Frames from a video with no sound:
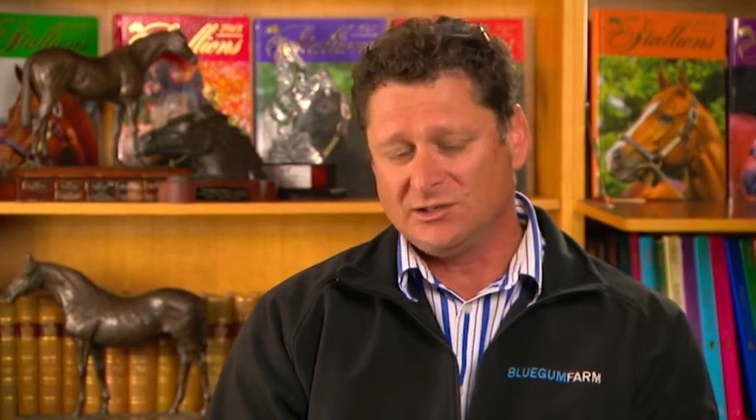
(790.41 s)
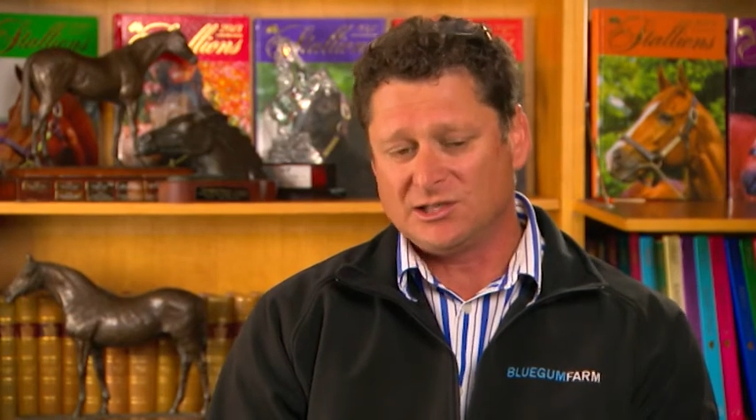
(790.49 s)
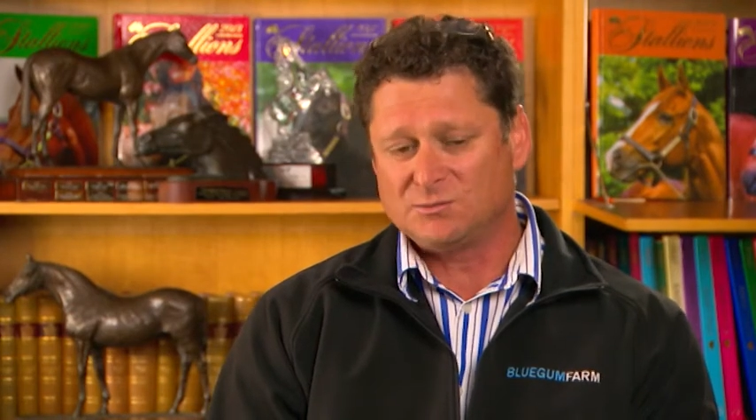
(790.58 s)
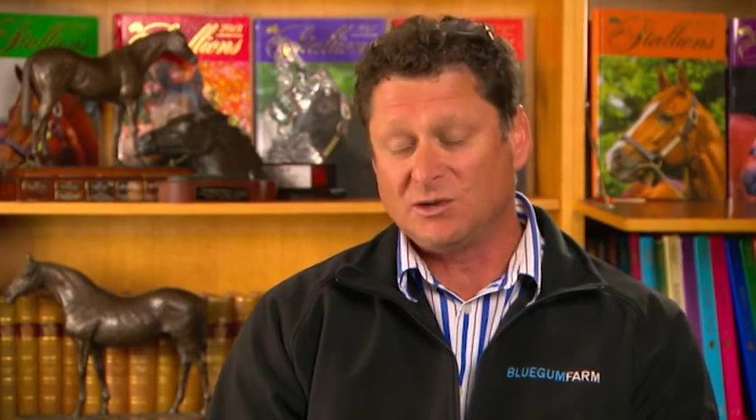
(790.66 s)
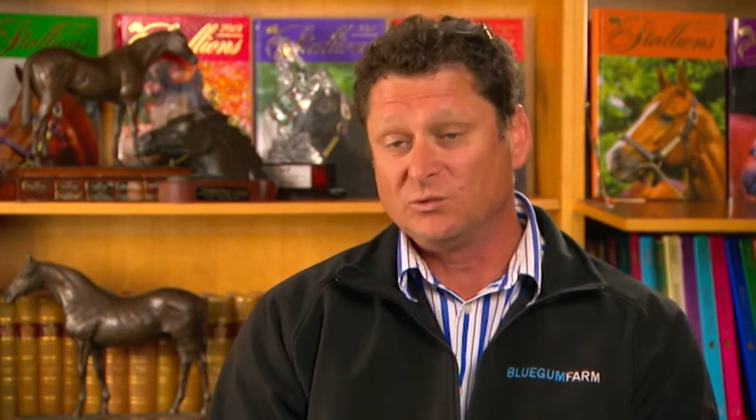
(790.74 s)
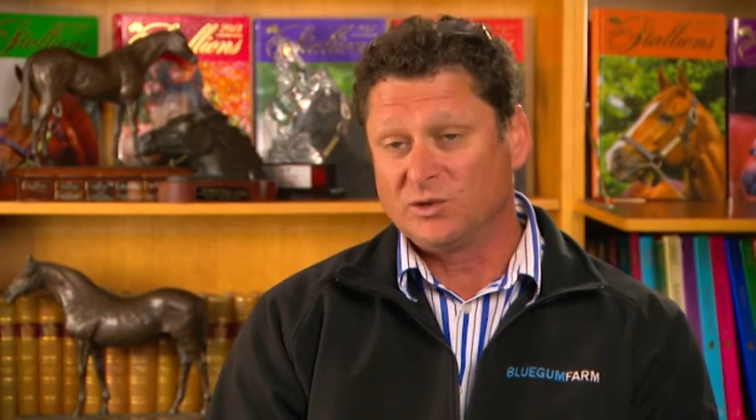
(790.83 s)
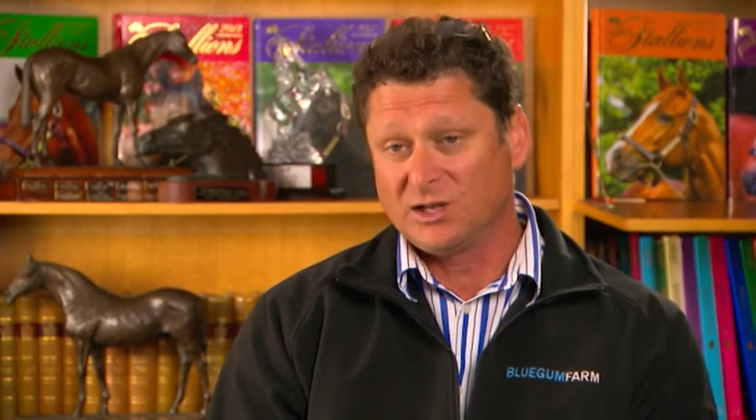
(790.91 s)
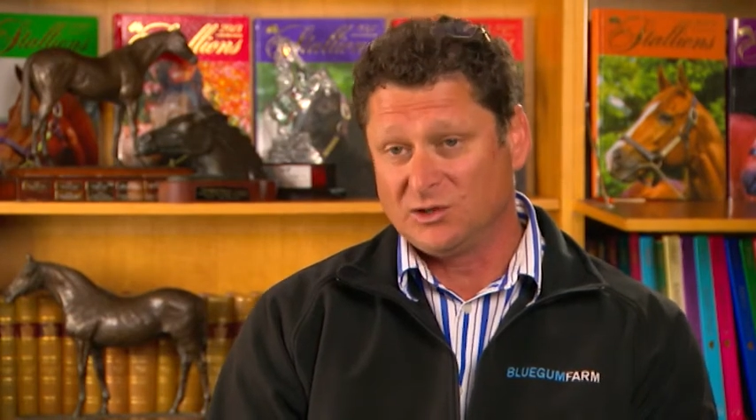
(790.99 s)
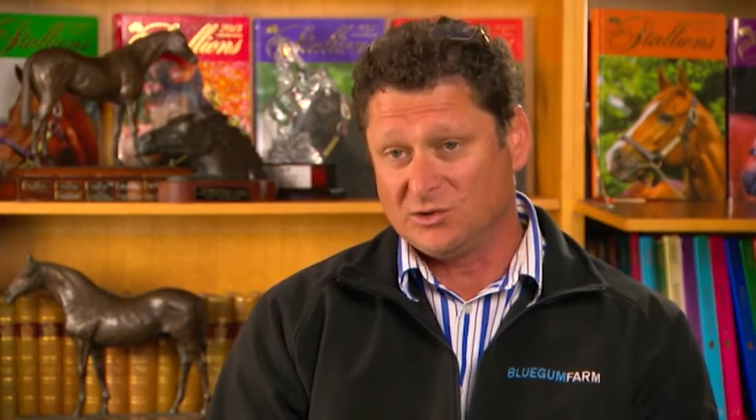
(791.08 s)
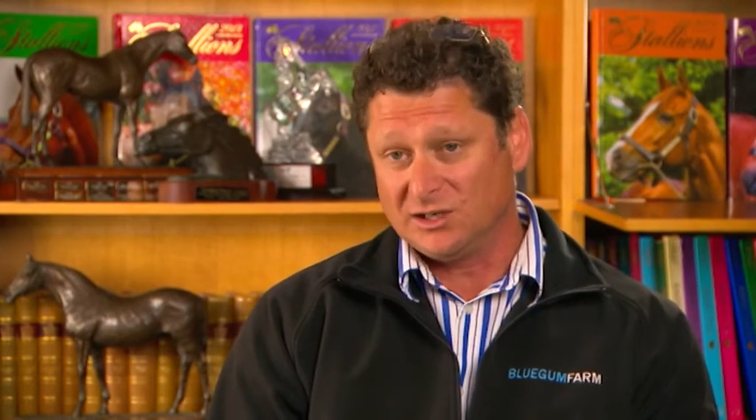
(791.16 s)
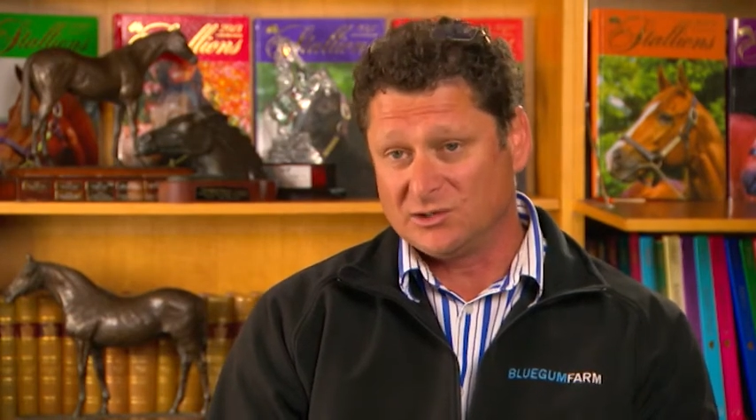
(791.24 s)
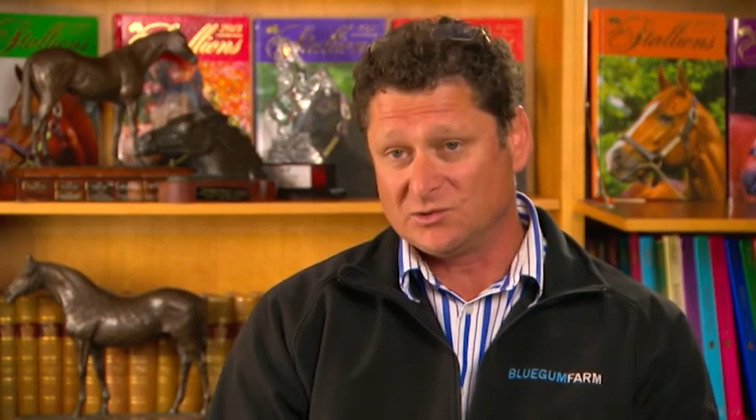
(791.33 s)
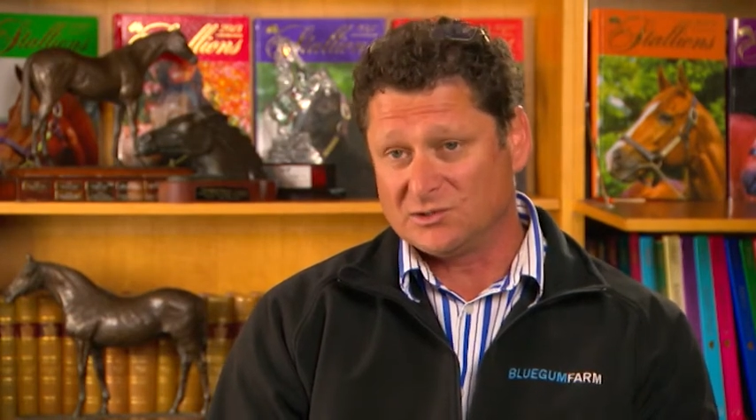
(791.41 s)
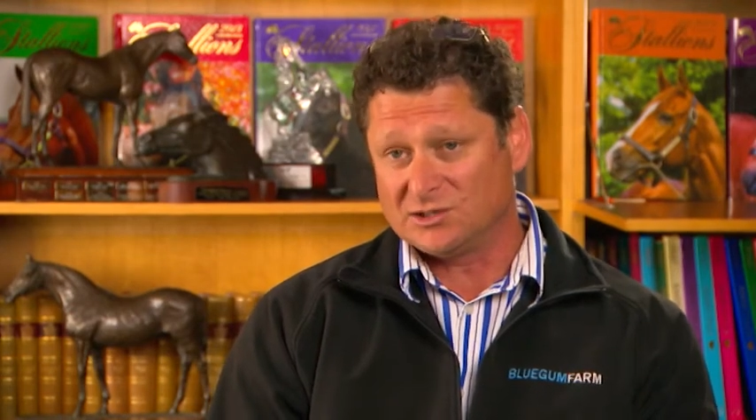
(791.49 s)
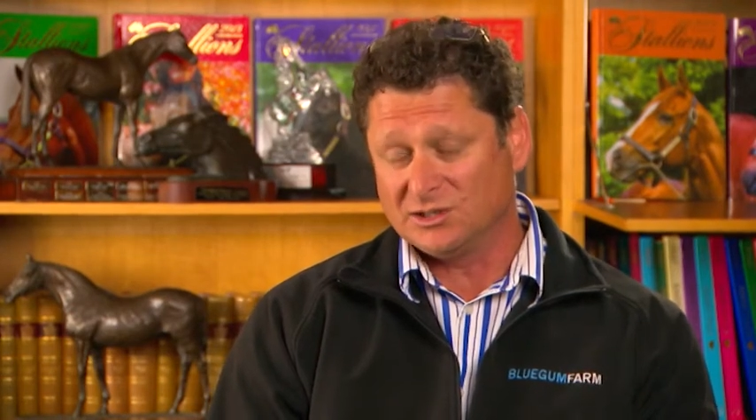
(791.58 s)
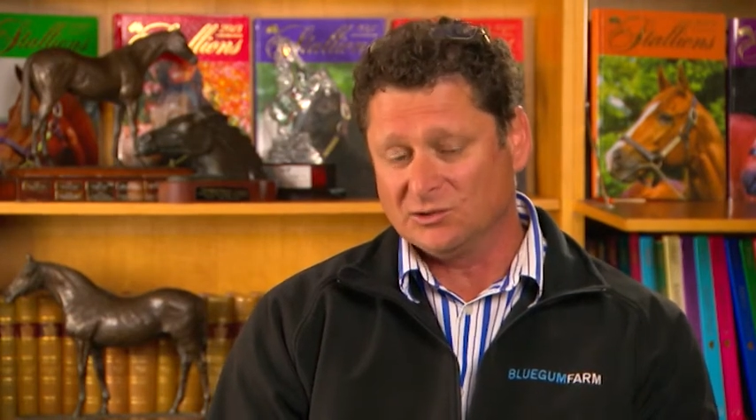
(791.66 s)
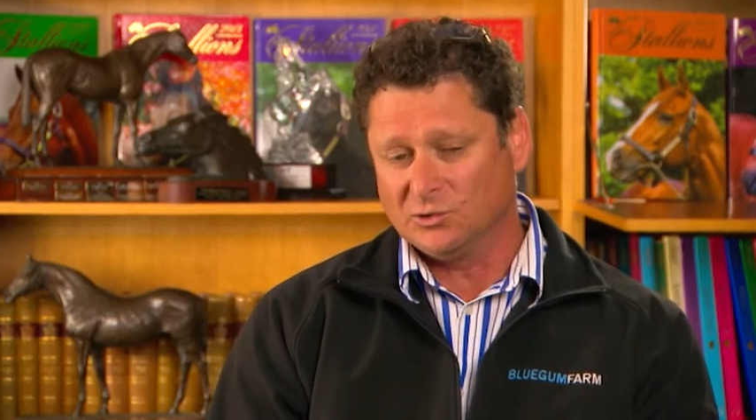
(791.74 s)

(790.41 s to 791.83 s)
and there's been really good interest in the